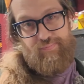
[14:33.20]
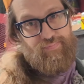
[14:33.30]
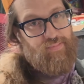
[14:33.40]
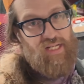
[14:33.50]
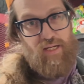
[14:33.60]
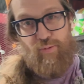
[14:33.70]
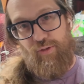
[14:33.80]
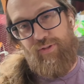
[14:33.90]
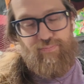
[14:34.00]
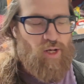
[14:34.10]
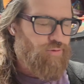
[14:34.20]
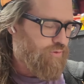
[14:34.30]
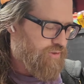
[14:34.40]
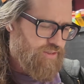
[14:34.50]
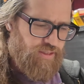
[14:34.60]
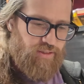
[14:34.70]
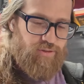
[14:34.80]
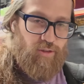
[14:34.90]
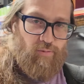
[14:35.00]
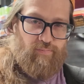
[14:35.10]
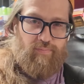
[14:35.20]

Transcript: tables, all sorts of things. So